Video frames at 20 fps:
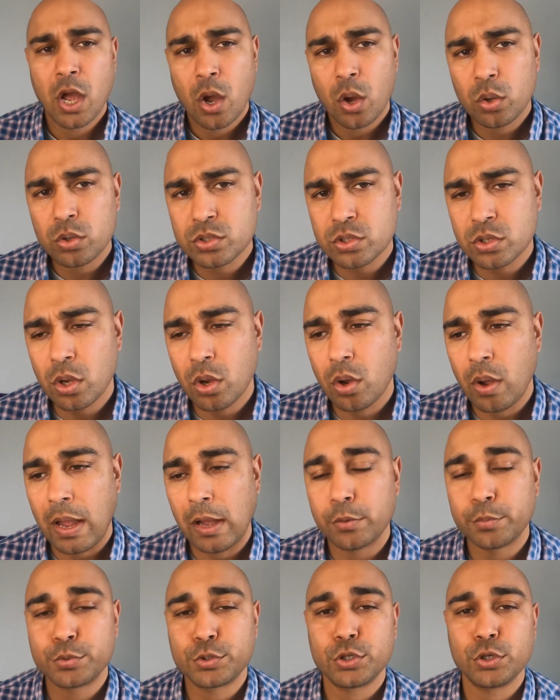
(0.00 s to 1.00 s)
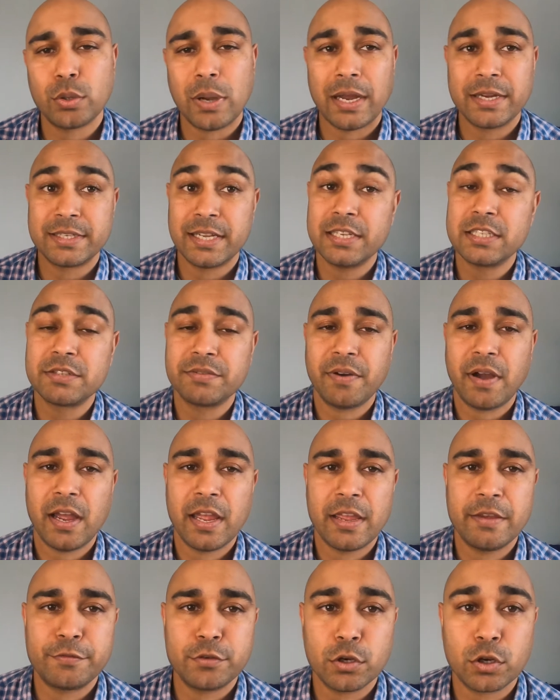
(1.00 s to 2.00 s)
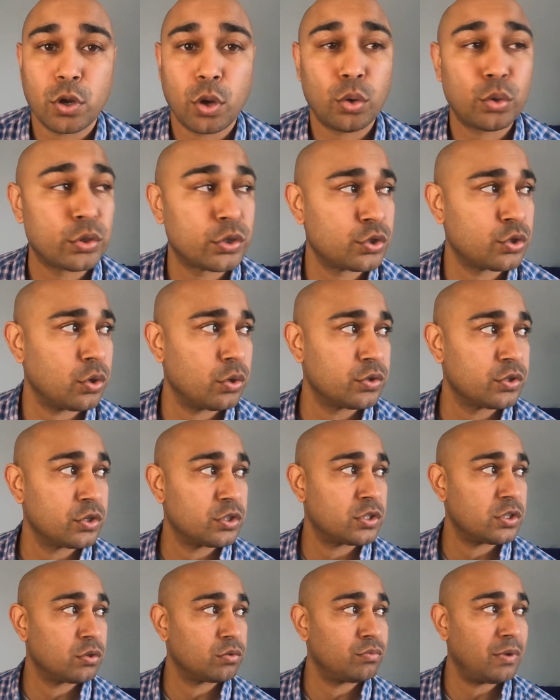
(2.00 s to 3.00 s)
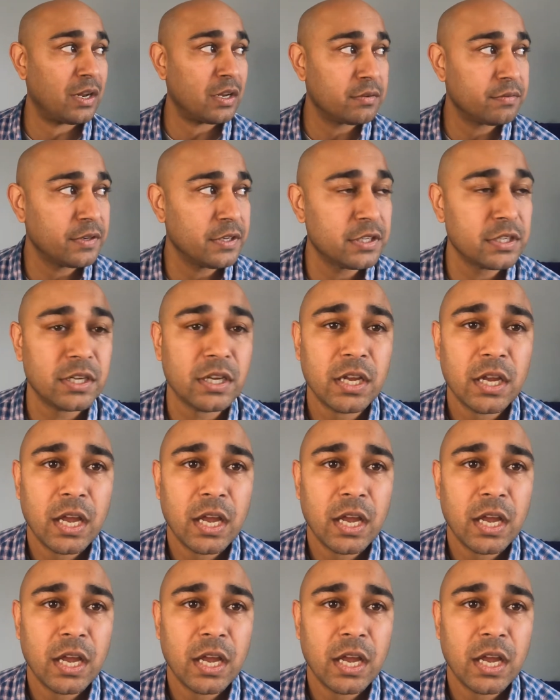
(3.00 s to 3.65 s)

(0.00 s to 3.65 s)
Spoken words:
Also helps you identify if your cornerstones are still relevant,